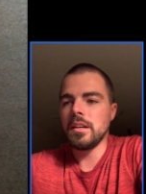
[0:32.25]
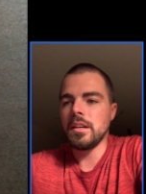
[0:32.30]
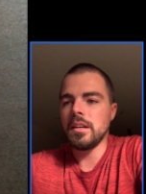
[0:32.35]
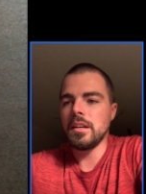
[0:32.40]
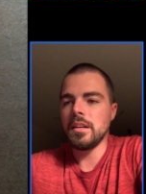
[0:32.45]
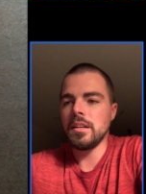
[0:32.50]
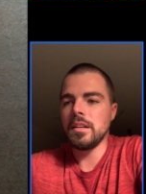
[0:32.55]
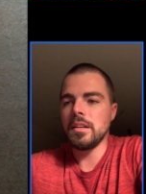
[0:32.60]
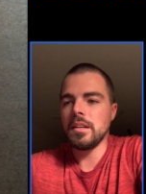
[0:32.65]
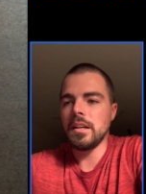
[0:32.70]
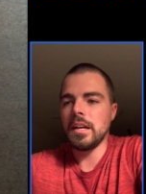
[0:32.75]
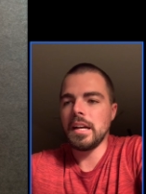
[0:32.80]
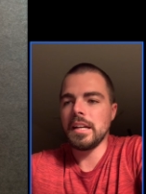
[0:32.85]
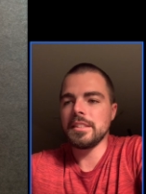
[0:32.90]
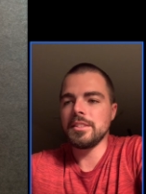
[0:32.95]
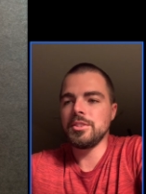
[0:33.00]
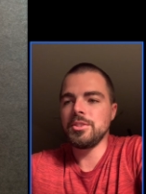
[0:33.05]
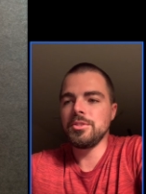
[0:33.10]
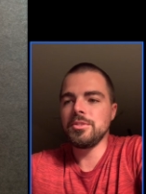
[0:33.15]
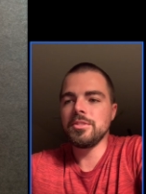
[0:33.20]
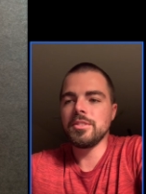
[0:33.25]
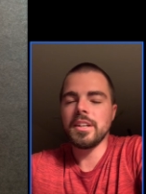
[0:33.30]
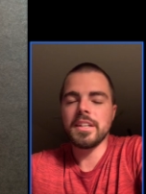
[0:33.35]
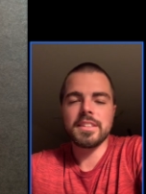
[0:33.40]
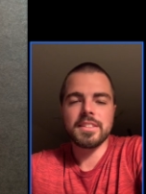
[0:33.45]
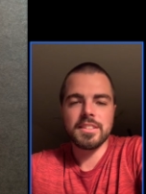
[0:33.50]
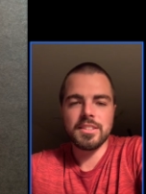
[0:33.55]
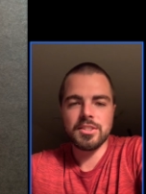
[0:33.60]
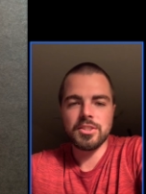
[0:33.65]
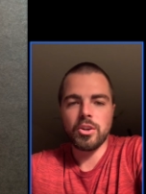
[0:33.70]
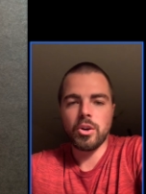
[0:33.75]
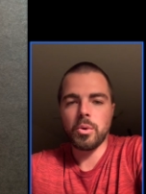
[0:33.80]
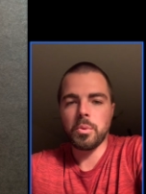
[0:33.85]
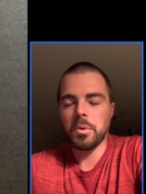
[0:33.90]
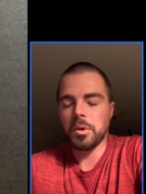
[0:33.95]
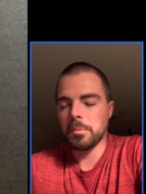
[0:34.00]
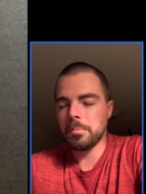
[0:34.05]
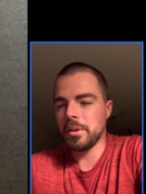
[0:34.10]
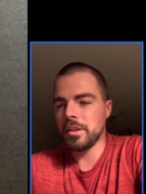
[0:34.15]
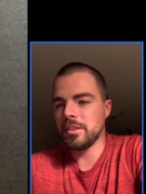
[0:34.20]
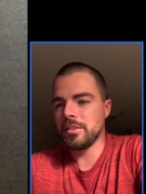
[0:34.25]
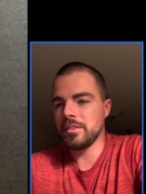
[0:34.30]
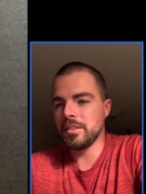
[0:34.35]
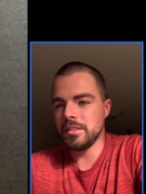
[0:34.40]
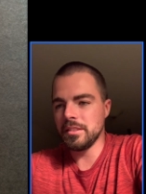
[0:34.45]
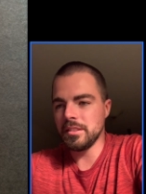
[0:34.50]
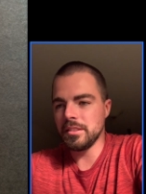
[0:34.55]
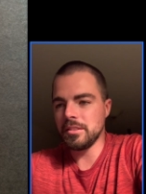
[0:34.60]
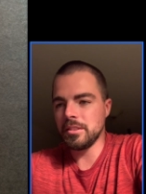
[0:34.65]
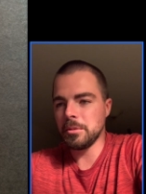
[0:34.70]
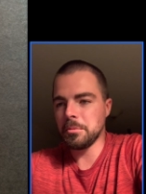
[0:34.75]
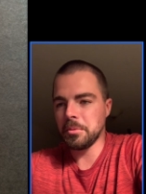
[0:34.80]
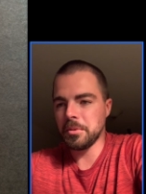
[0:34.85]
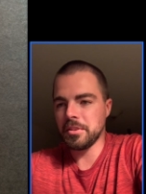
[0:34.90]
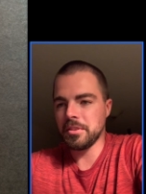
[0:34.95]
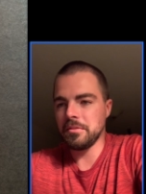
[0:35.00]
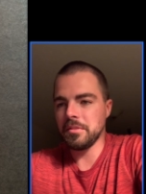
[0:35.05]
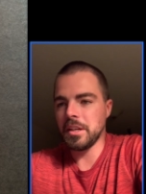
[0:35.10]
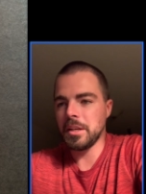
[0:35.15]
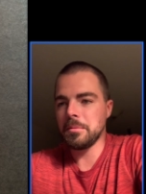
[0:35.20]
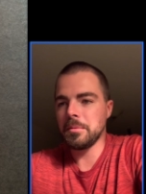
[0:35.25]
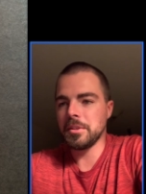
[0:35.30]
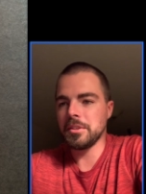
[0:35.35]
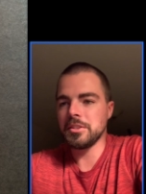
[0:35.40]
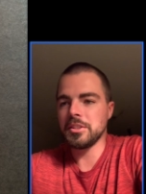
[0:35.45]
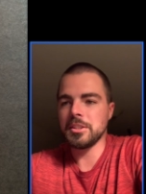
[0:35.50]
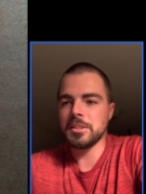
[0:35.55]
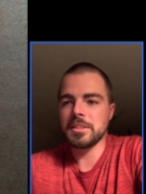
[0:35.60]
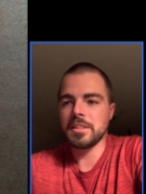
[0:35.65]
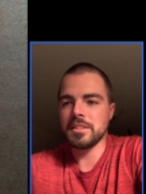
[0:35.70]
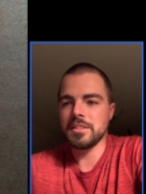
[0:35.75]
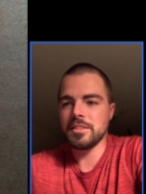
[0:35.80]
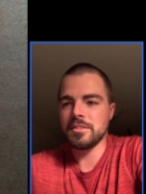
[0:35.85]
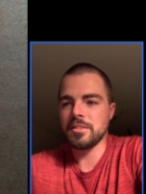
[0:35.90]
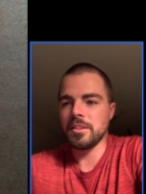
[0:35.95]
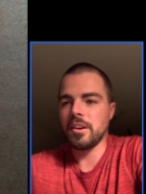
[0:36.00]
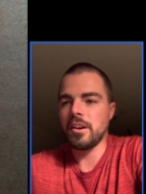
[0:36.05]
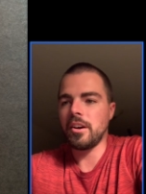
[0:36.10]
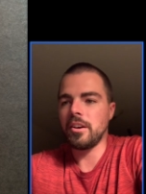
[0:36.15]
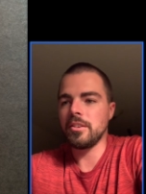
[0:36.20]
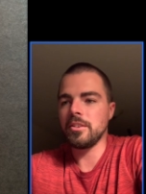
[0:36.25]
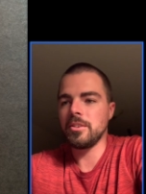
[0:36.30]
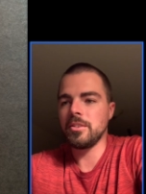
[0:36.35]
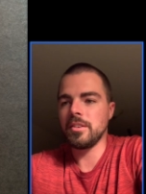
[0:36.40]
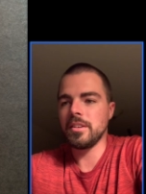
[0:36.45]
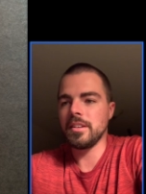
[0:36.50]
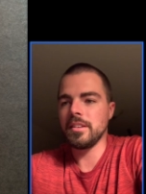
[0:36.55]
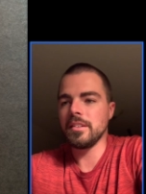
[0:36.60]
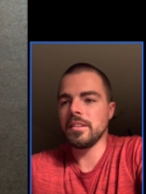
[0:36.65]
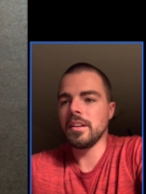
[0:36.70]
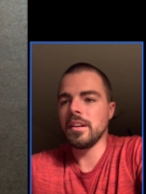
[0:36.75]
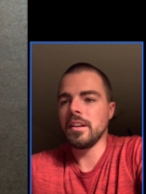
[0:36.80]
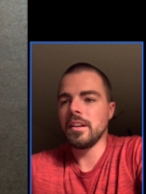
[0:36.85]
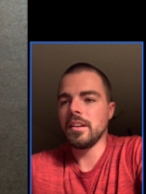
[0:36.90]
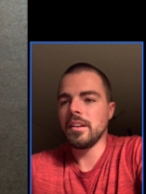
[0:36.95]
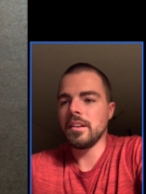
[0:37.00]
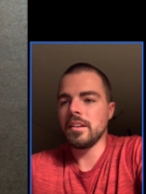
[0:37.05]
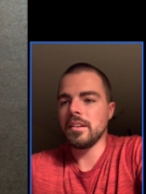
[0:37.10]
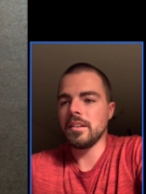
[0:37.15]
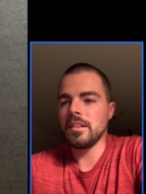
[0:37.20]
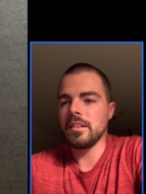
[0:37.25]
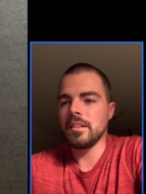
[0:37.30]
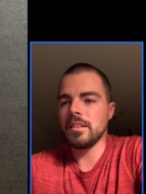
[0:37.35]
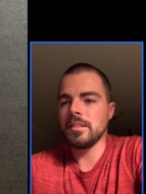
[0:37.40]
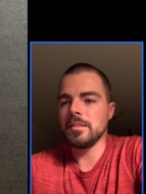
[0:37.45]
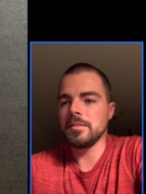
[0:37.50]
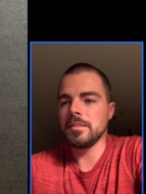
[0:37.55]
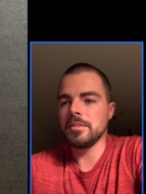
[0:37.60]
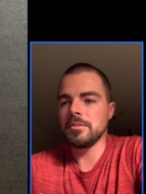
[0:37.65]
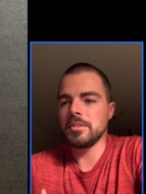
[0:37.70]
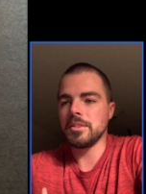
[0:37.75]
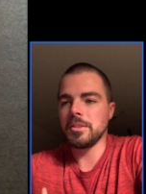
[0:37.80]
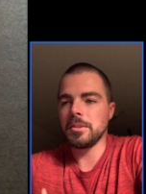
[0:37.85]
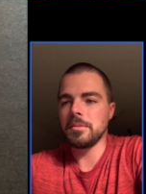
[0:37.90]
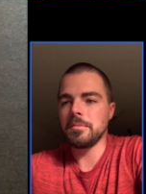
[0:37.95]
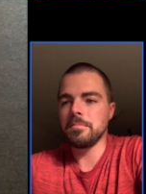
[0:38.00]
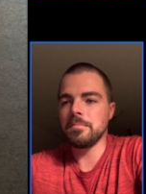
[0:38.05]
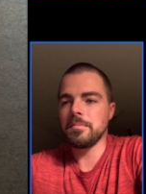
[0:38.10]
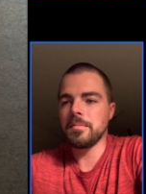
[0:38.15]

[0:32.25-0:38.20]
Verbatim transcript: uh, I do like this artwork better than the Labyrinth of Nightmare just because it's a hollow and uh, it really